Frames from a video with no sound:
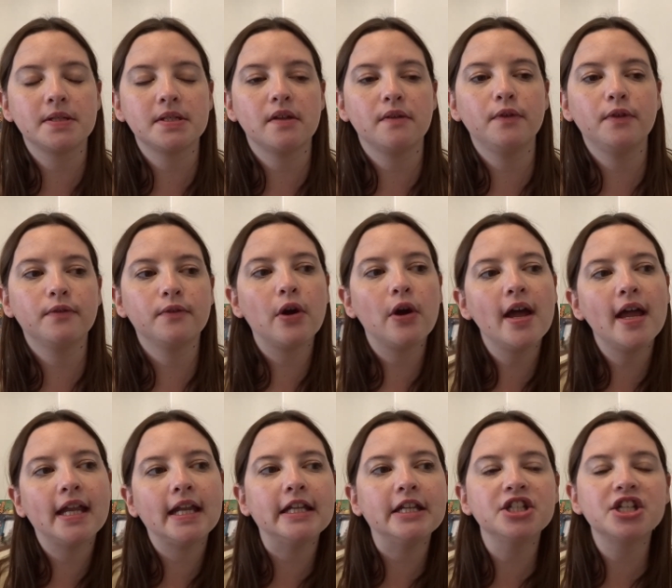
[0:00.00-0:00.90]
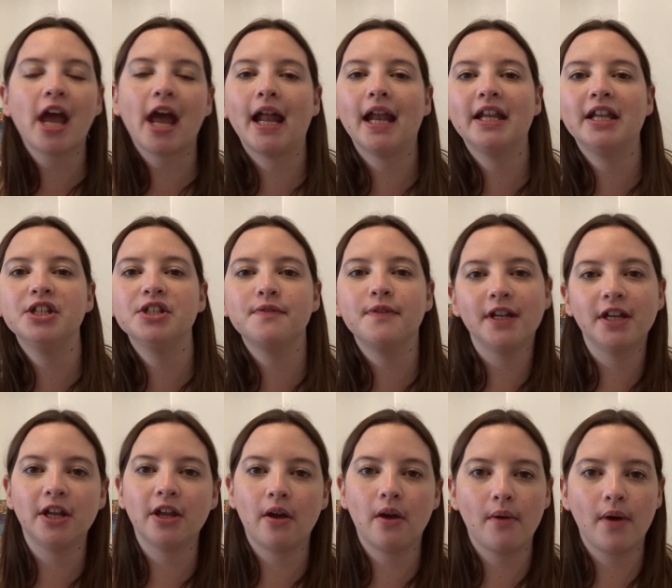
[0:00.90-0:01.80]
so if you've got any challenge
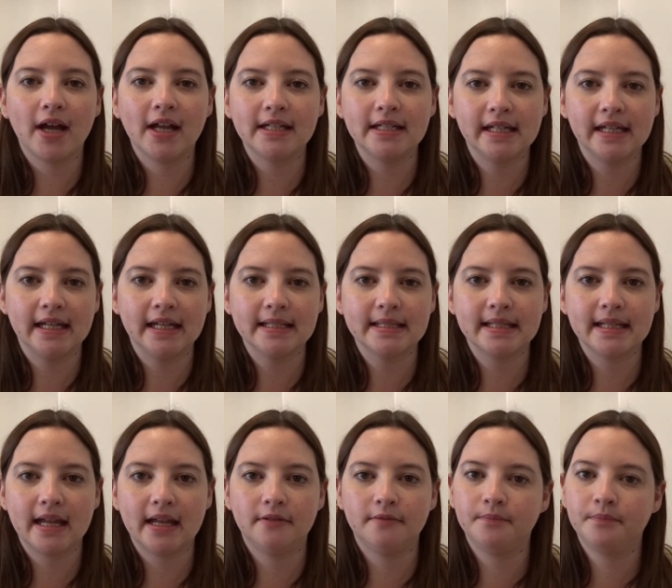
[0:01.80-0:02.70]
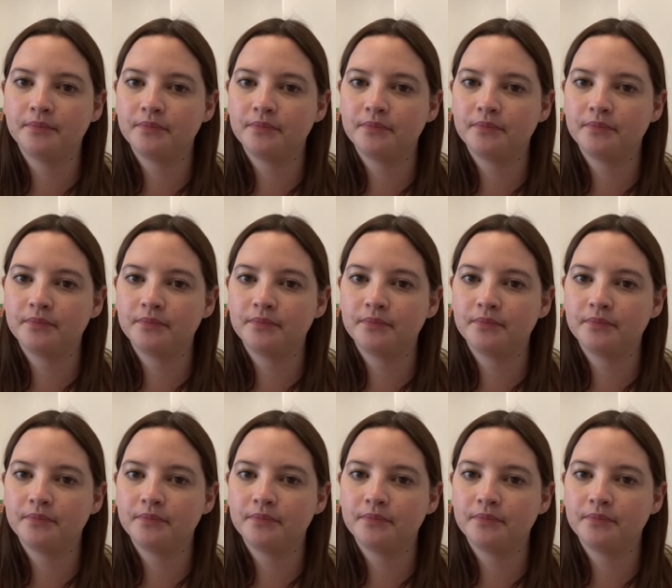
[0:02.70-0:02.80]
video ideas, then